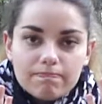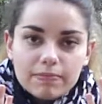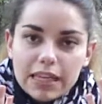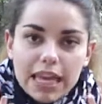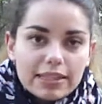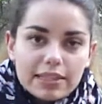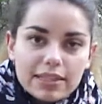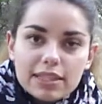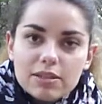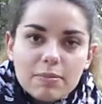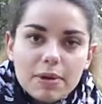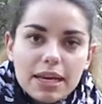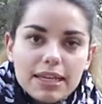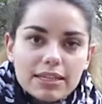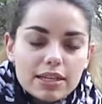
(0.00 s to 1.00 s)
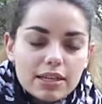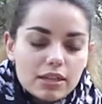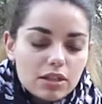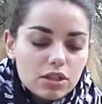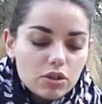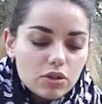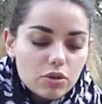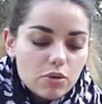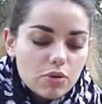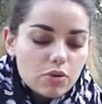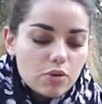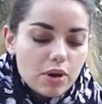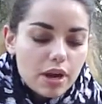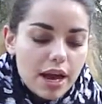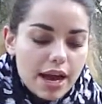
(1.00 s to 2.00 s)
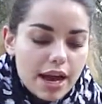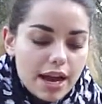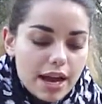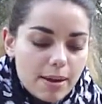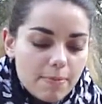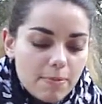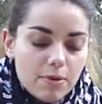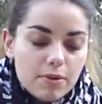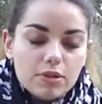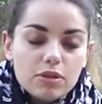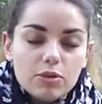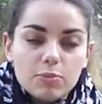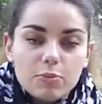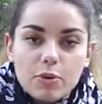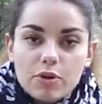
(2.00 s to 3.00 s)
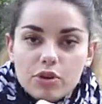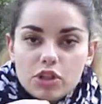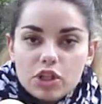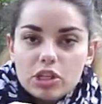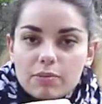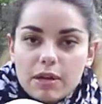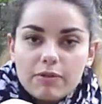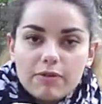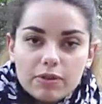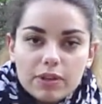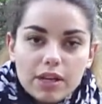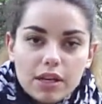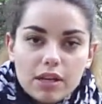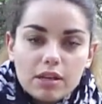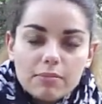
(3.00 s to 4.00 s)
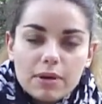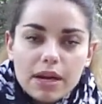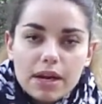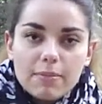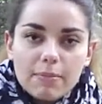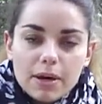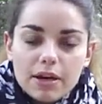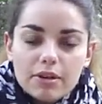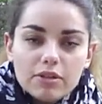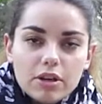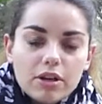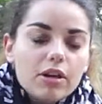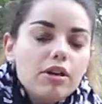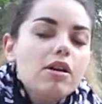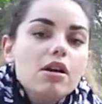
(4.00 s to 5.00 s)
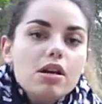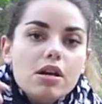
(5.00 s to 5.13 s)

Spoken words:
Yes, it is amazing. So I put the sponge in my powder,